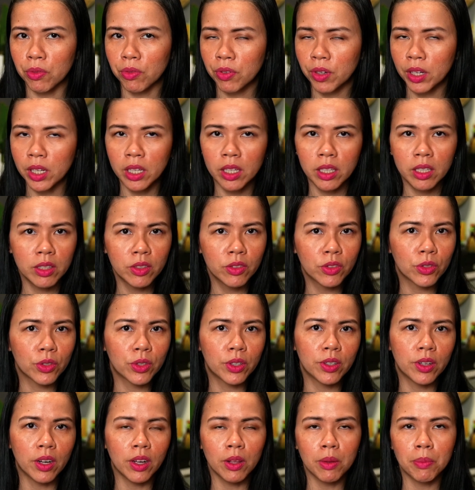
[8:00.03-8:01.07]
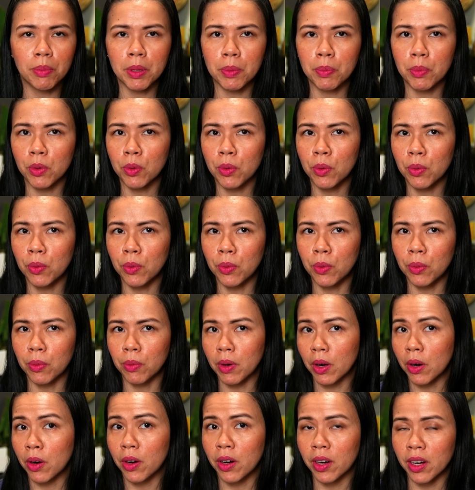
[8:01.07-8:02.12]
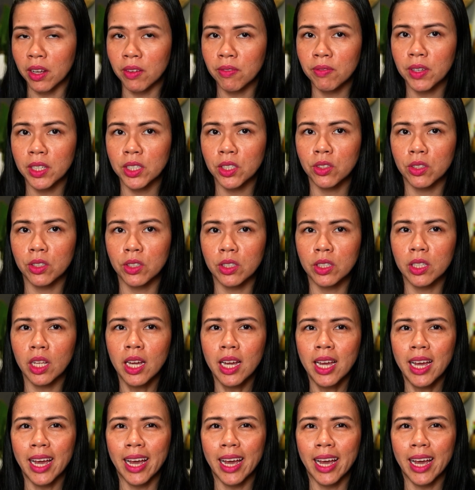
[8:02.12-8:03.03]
friends or other people who are investors,